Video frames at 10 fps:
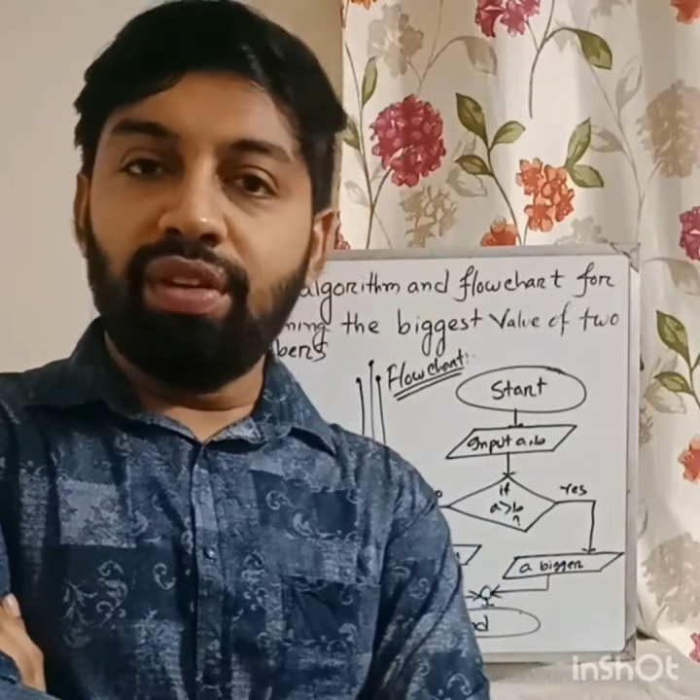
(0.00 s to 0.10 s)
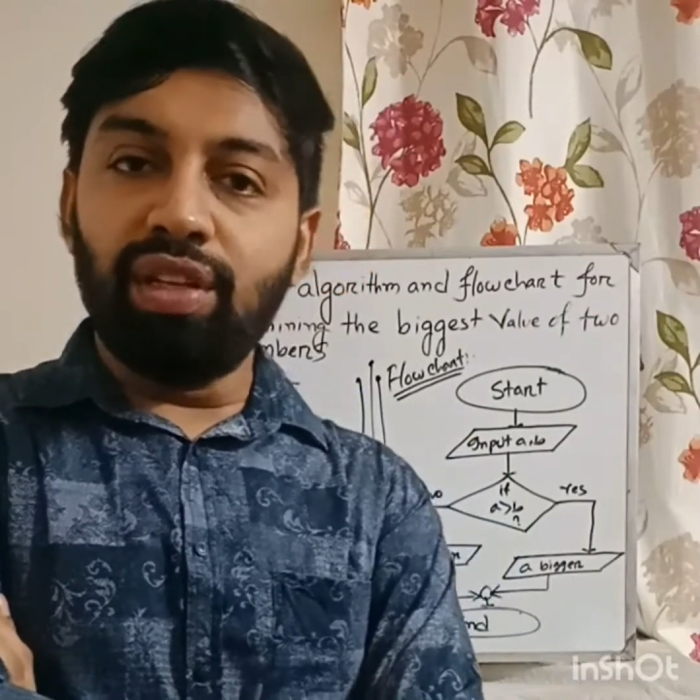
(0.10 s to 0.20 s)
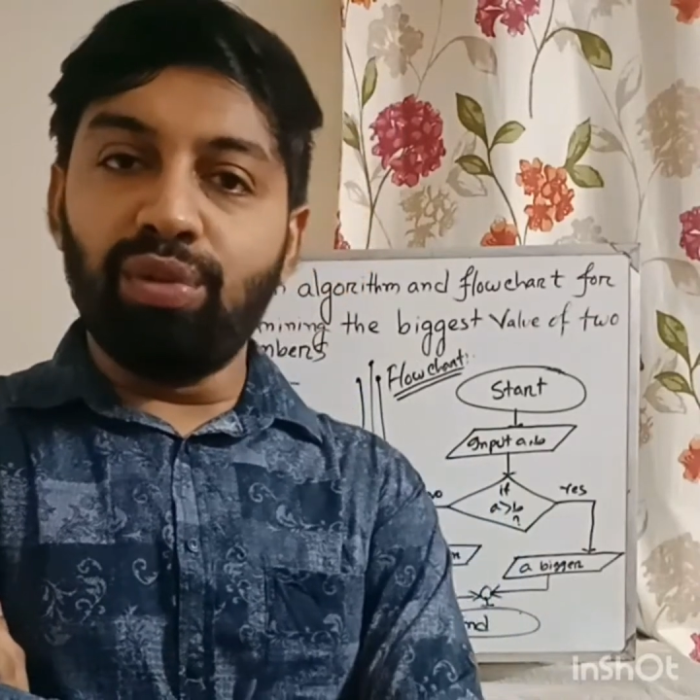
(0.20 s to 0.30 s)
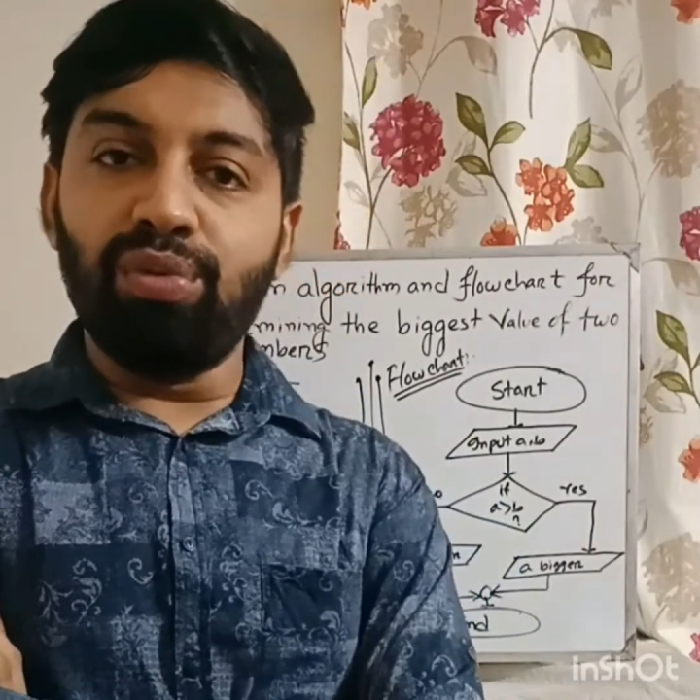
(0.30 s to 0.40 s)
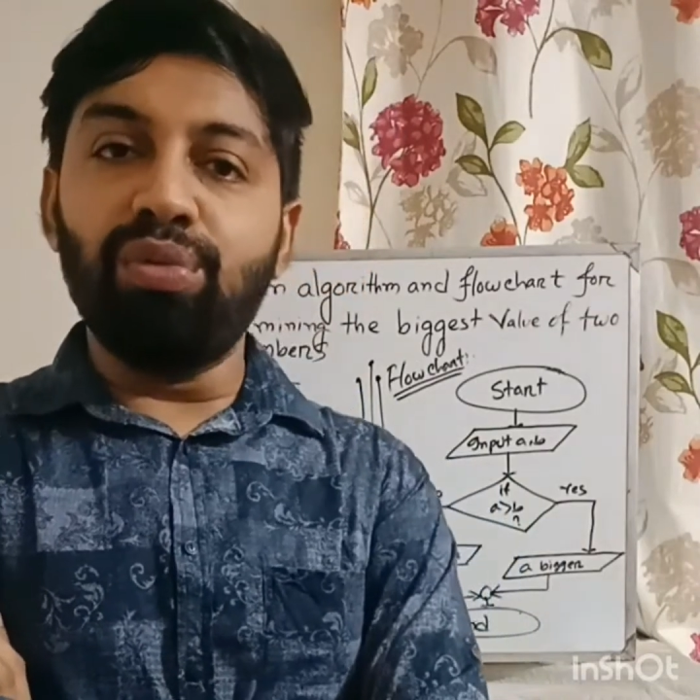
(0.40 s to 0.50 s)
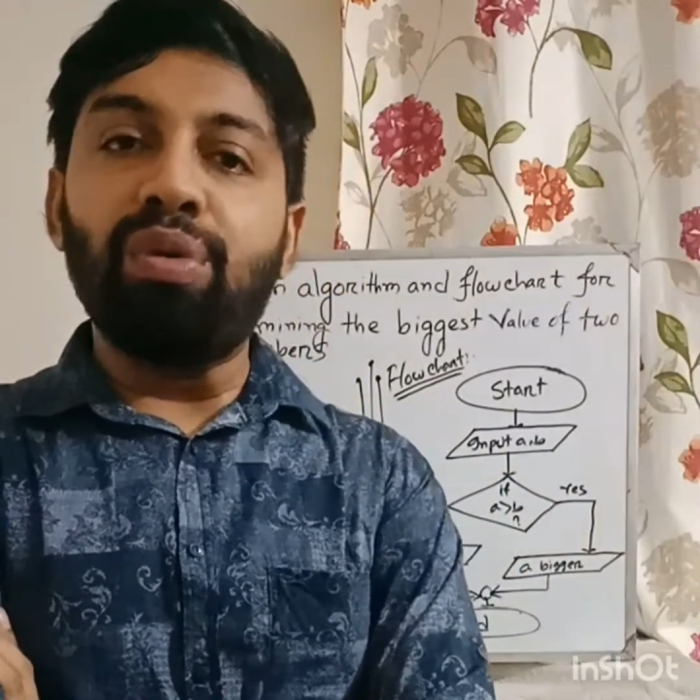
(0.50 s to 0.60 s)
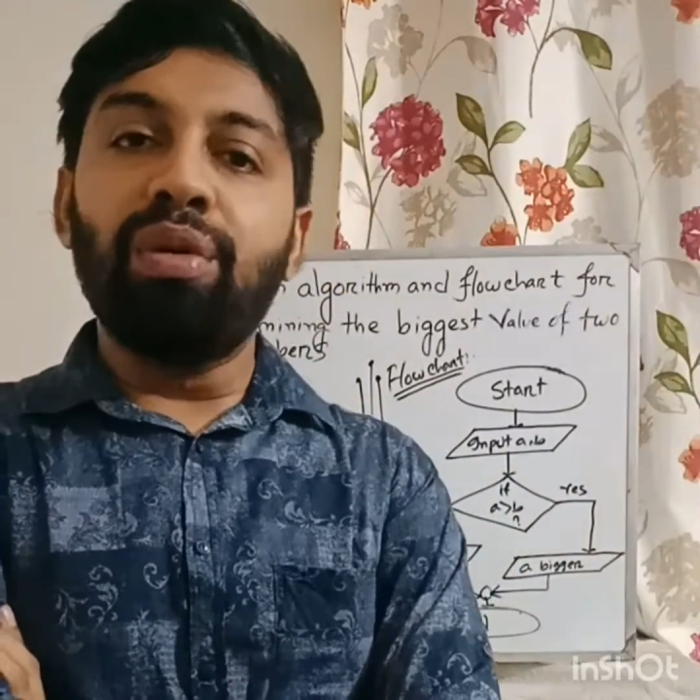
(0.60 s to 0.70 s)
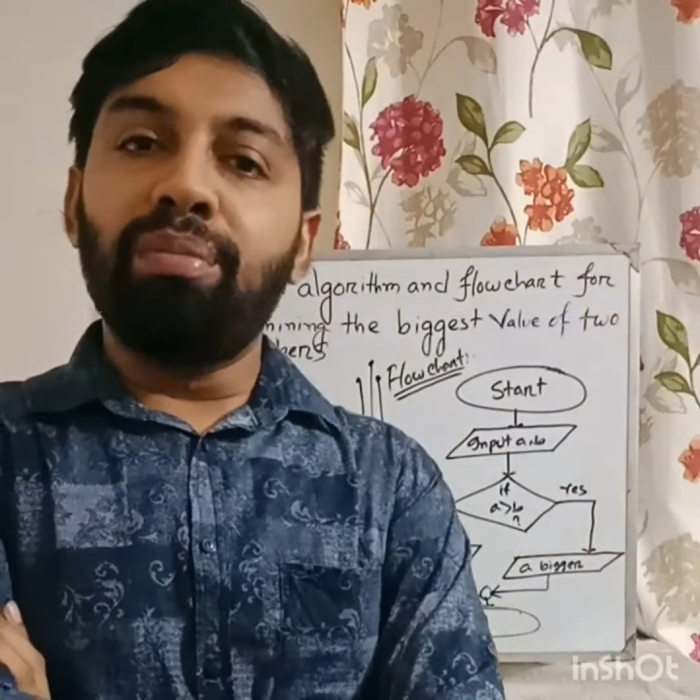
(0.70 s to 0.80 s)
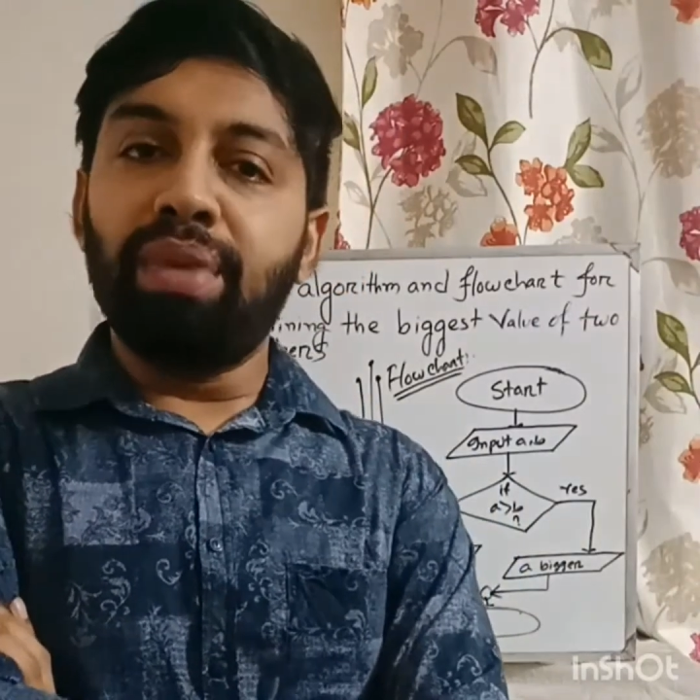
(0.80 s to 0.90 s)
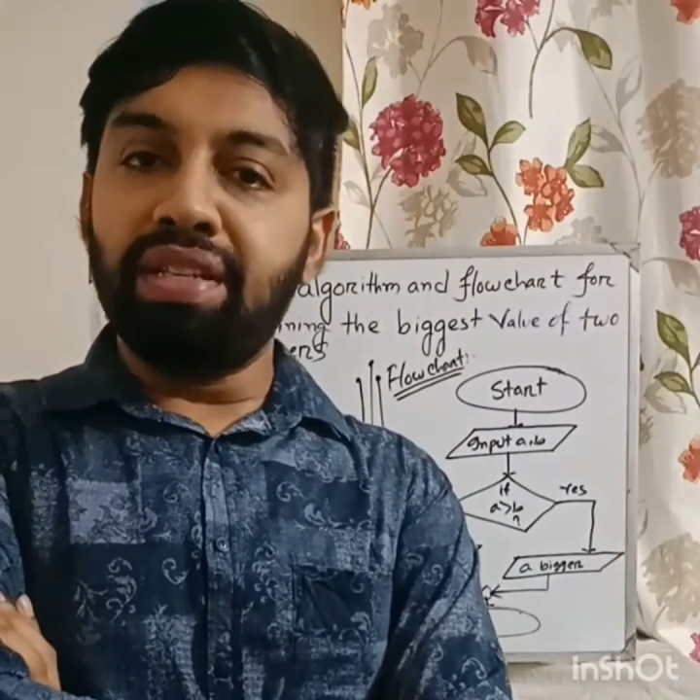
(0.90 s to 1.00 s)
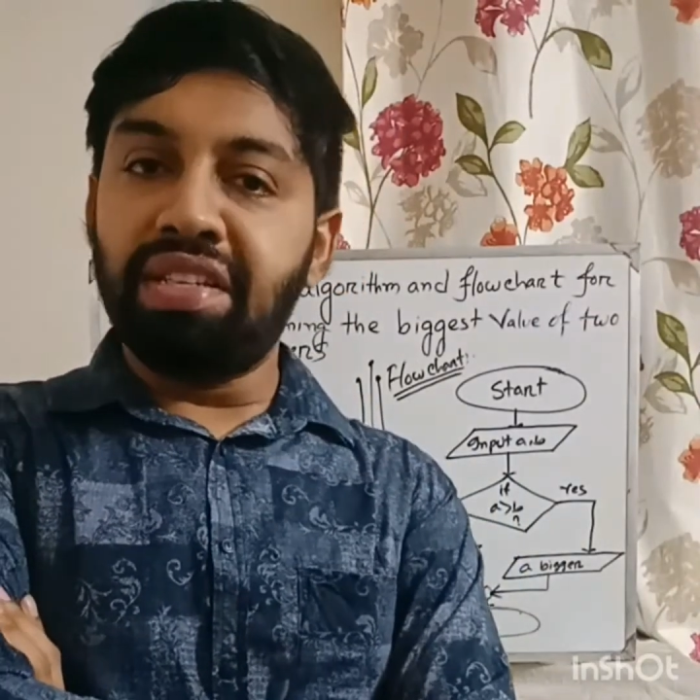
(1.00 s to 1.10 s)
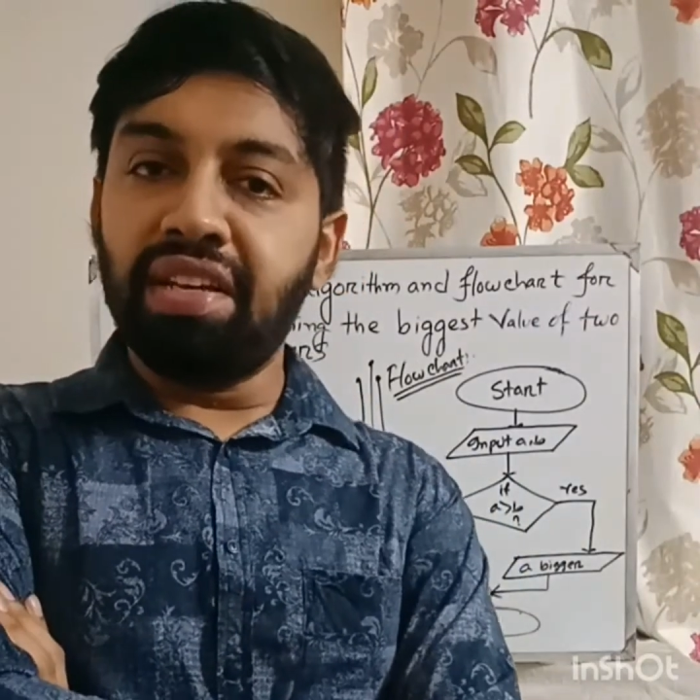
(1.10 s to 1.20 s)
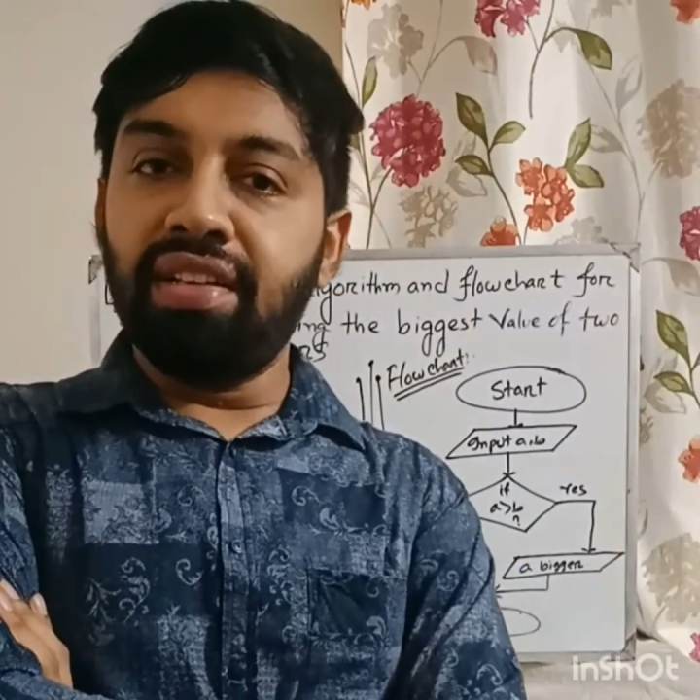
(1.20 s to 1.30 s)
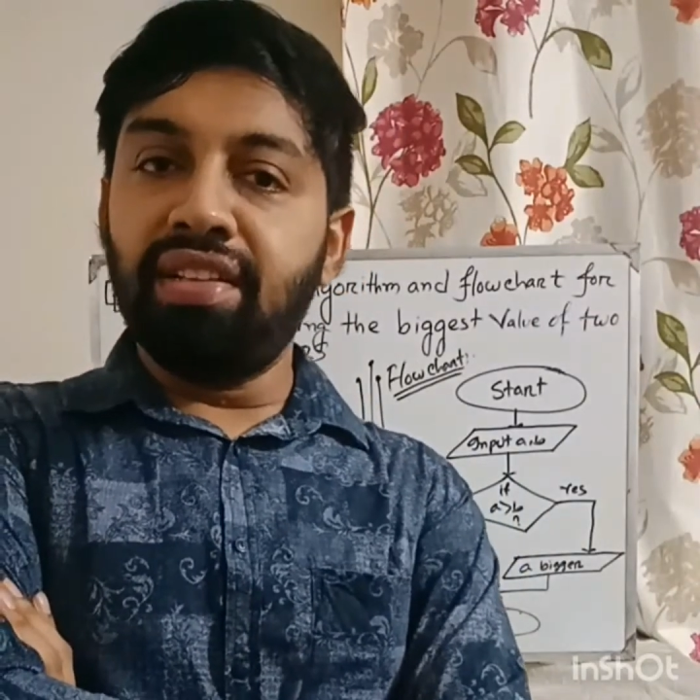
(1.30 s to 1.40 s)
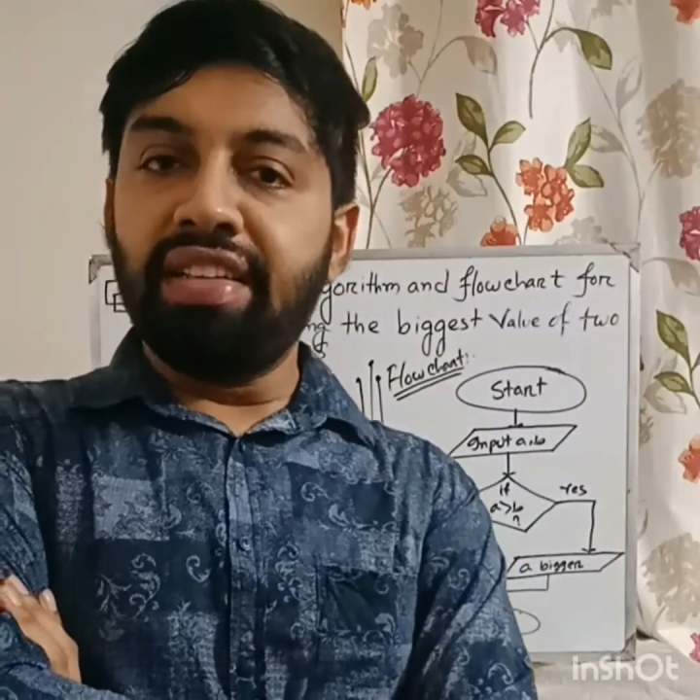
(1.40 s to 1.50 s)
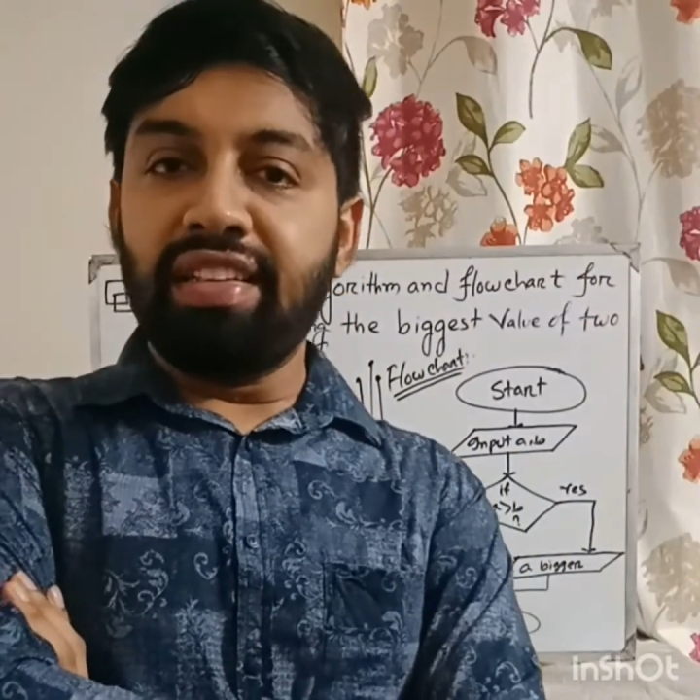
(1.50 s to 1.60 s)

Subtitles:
you maintain